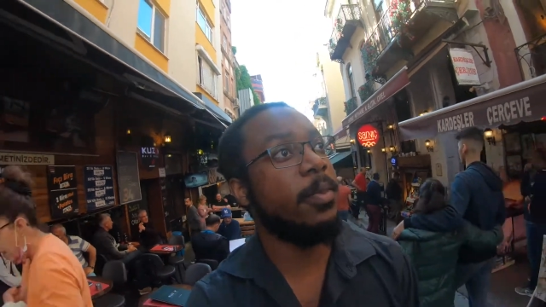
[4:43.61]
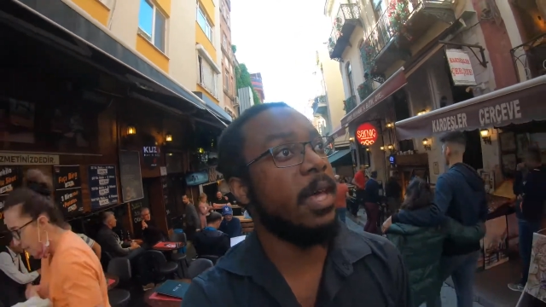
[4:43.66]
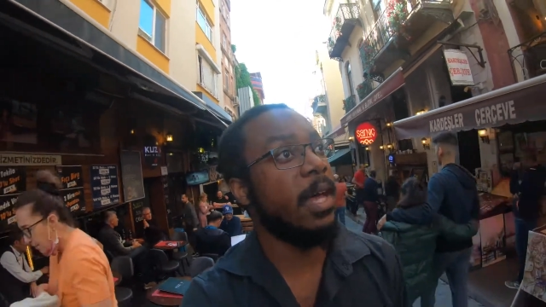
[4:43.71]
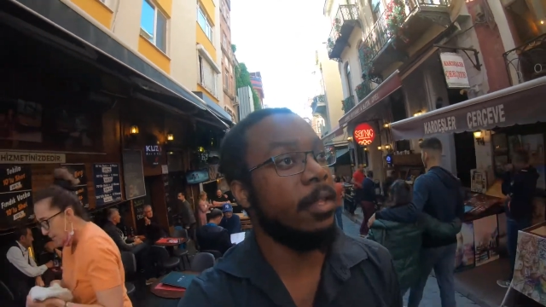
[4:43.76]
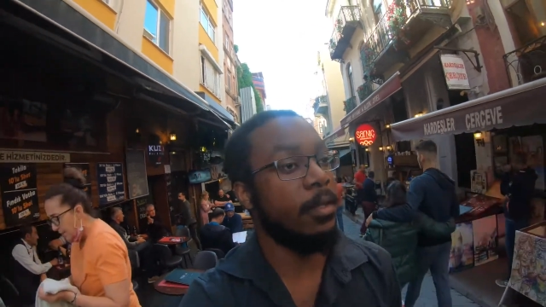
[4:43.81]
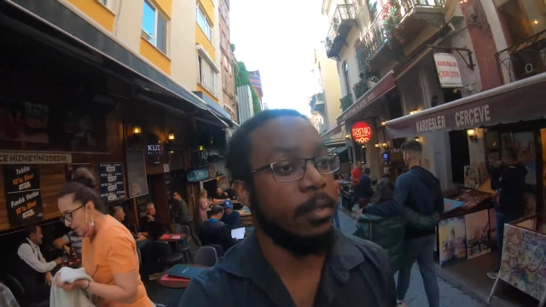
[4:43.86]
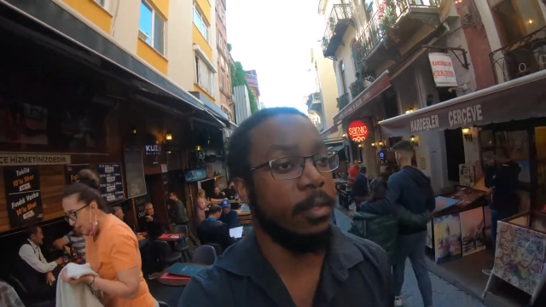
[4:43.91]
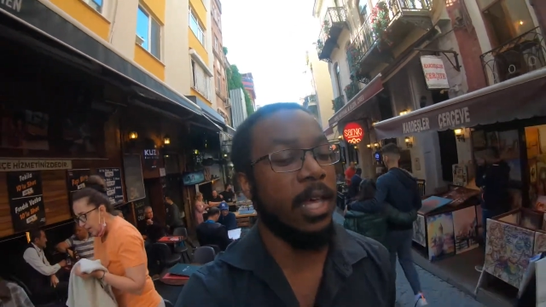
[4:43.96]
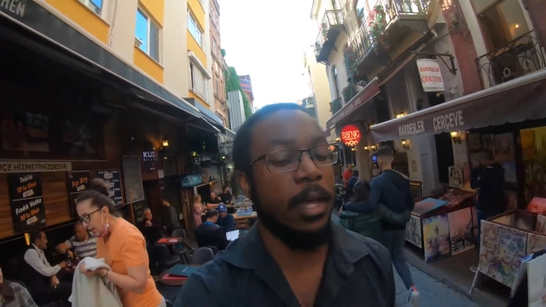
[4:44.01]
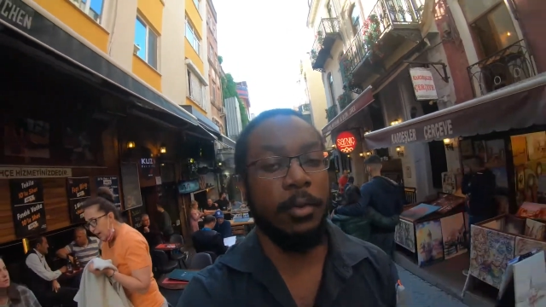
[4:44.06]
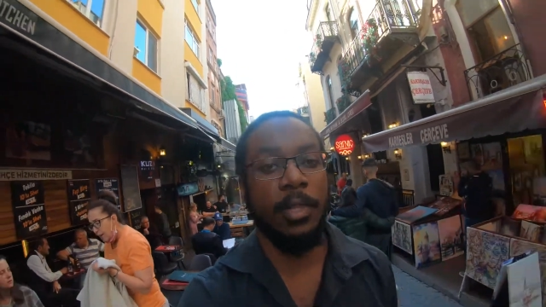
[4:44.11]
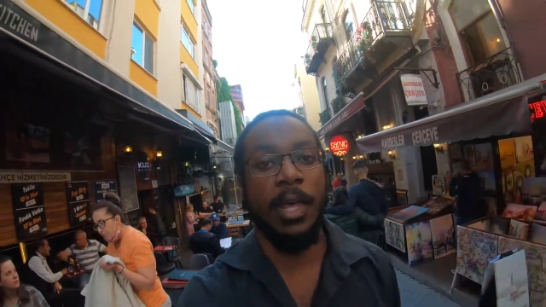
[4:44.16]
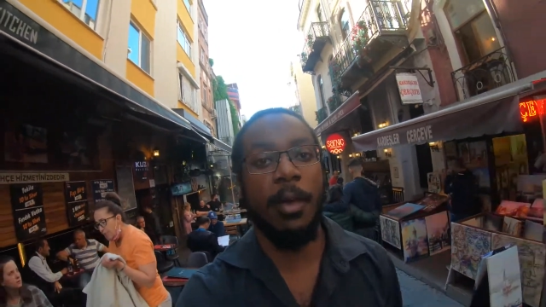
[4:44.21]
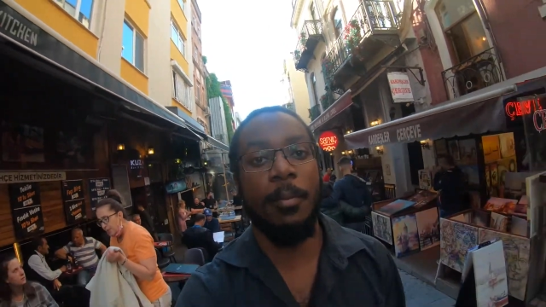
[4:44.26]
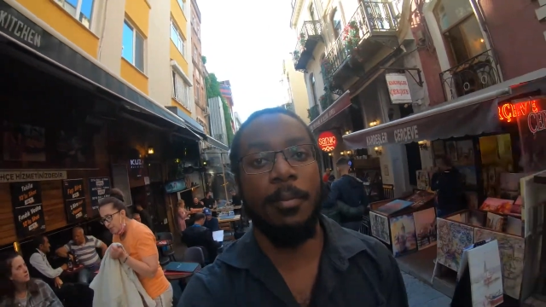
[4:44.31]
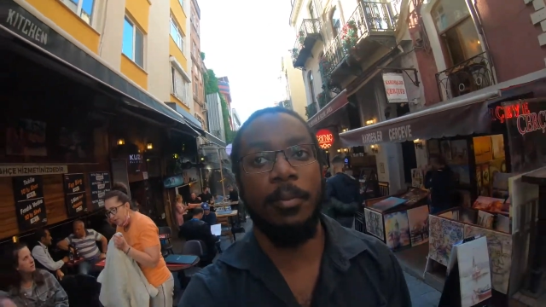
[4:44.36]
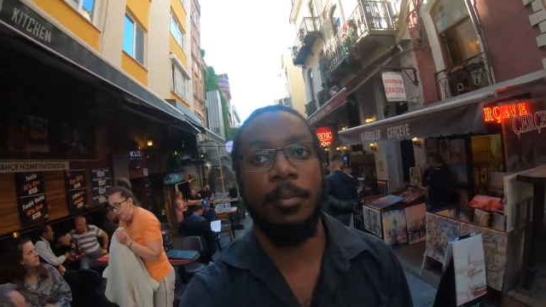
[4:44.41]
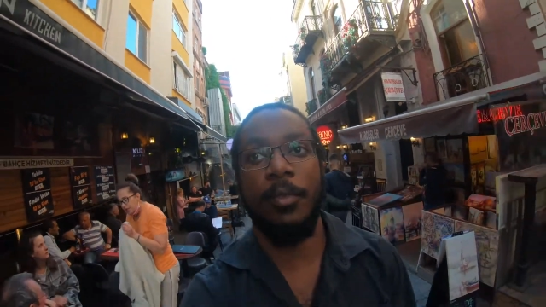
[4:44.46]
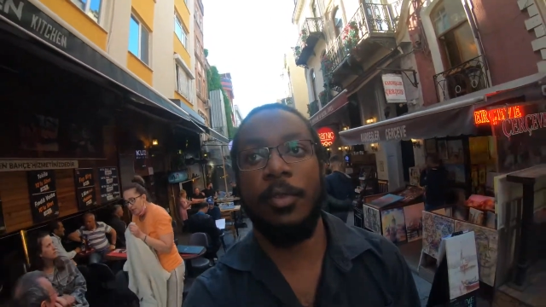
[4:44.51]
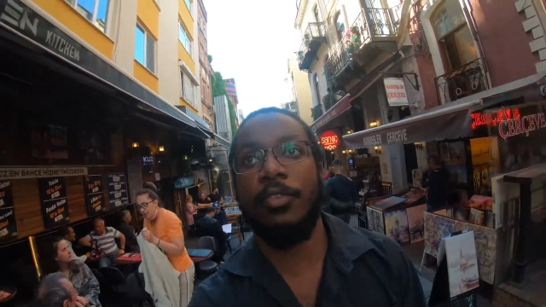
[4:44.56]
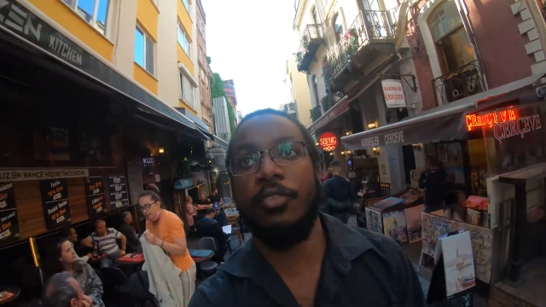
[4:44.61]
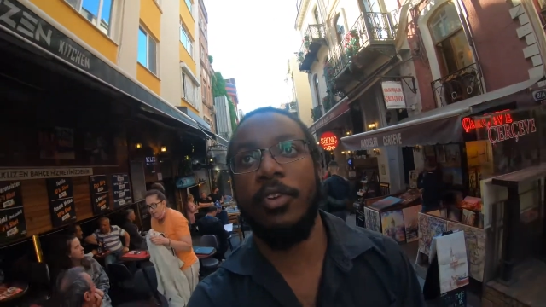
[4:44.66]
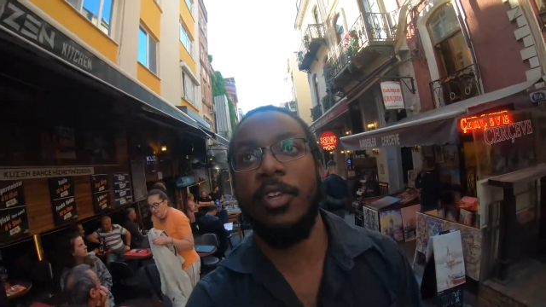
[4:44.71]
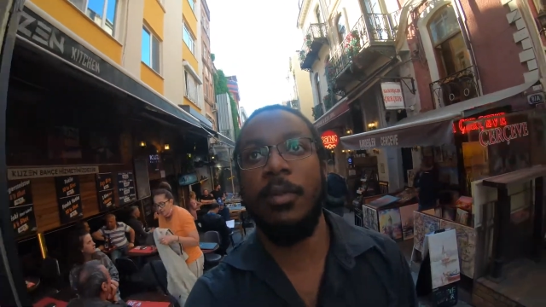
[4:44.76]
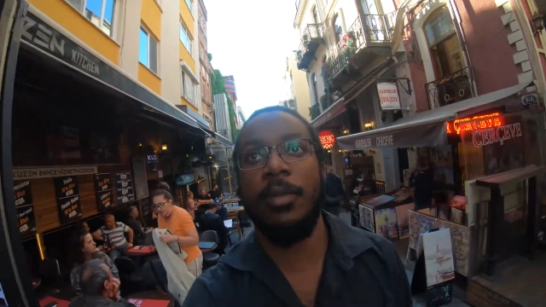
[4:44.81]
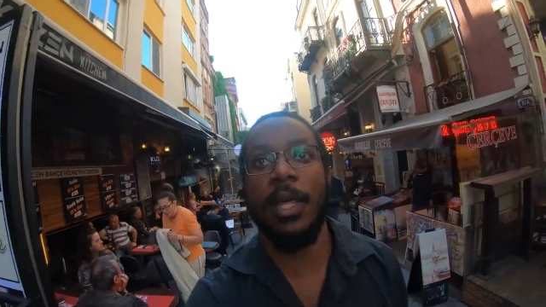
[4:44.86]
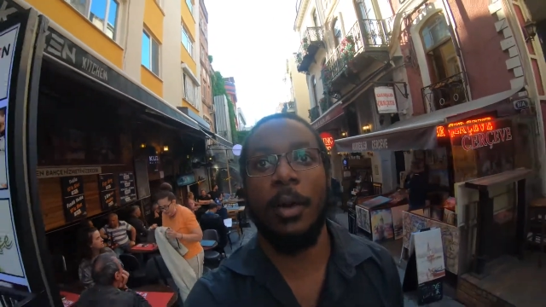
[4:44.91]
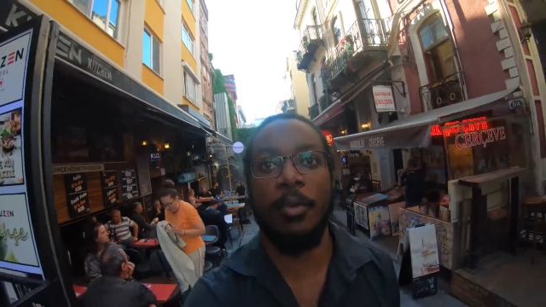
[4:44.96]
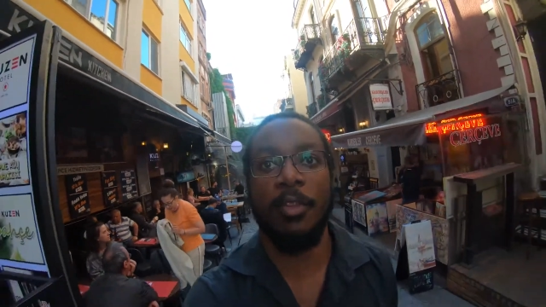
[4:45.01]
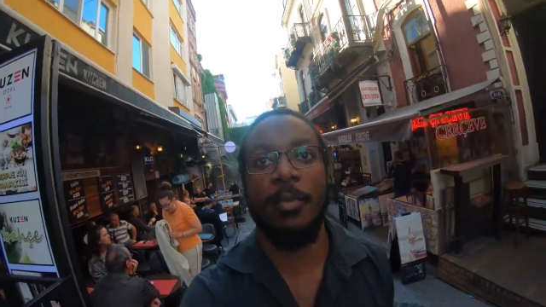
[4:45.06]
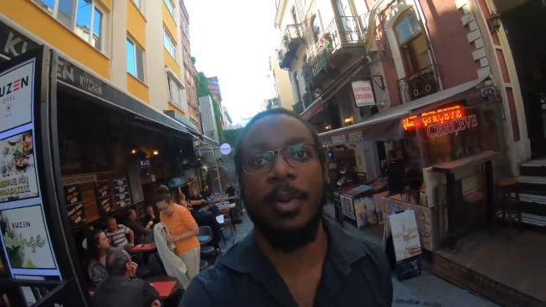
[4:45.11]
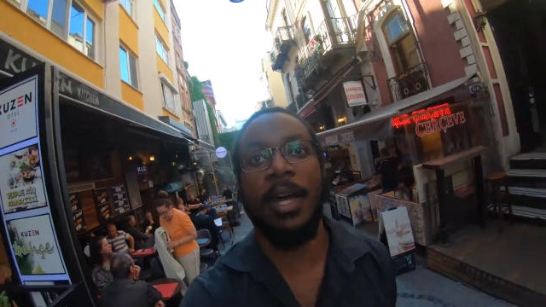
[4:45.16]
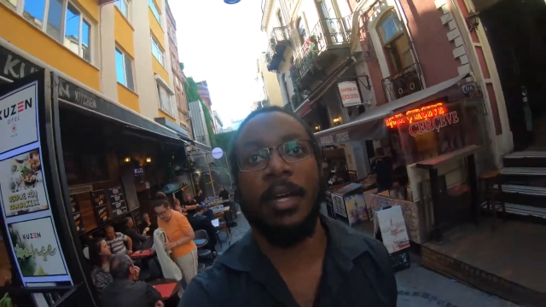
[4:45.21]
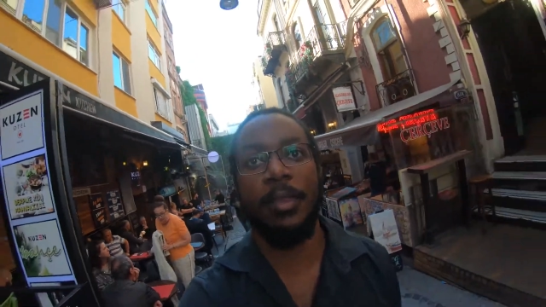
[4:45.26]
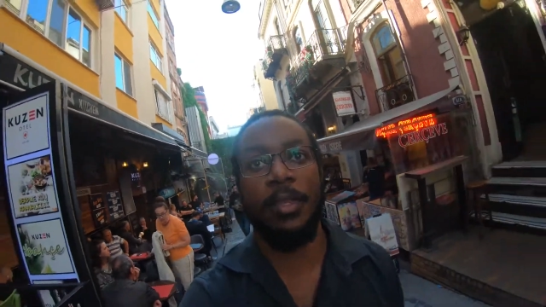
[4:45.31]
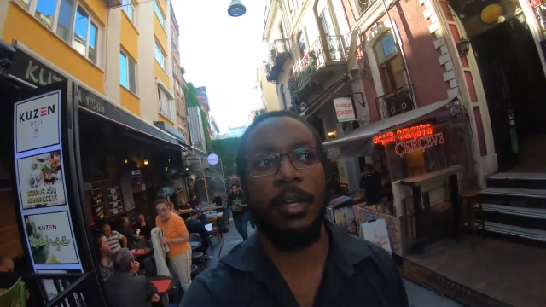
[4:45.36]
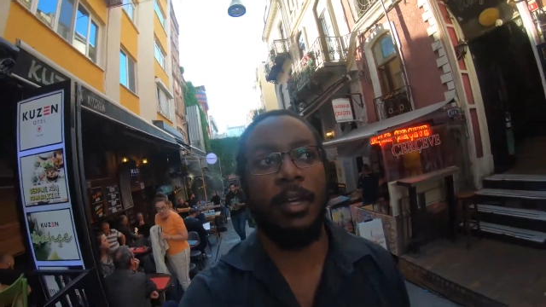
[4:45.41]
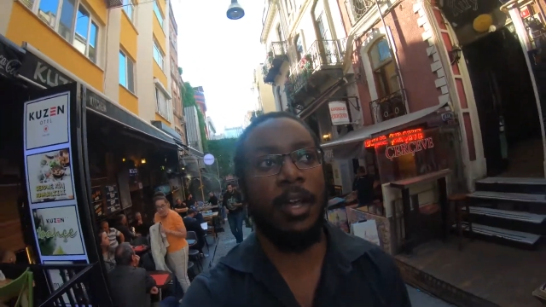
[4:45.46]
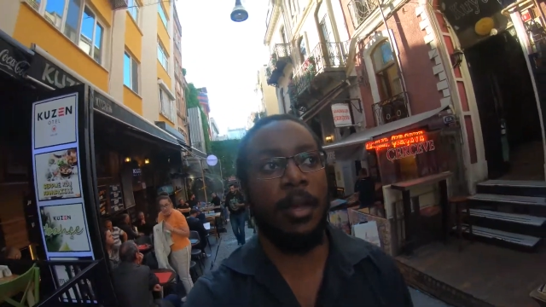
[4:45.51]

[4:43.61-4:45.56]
that street that was back there,